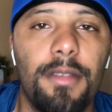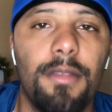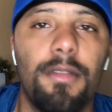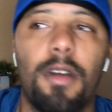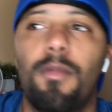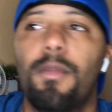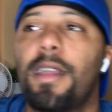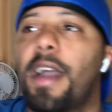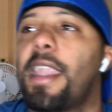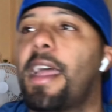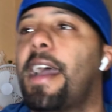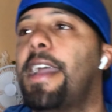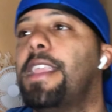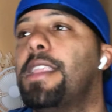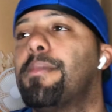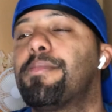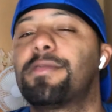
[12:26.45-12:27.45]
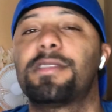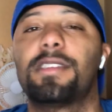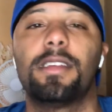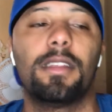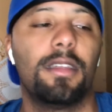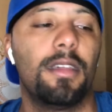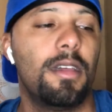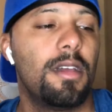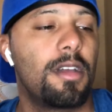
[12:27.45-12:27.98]
You know, we got an
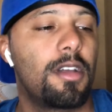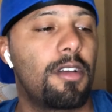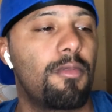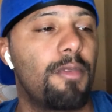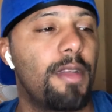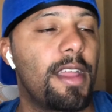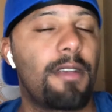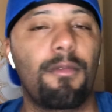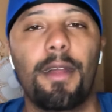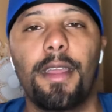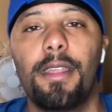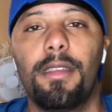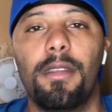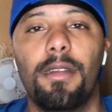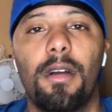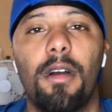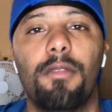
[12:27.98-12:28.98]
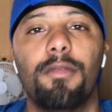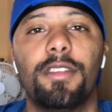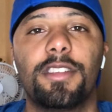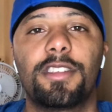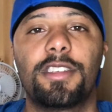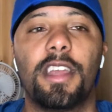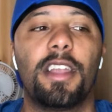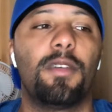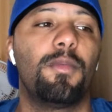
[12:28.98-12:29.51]
80% correct rate on this
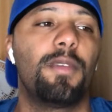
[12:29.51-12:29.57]
channel.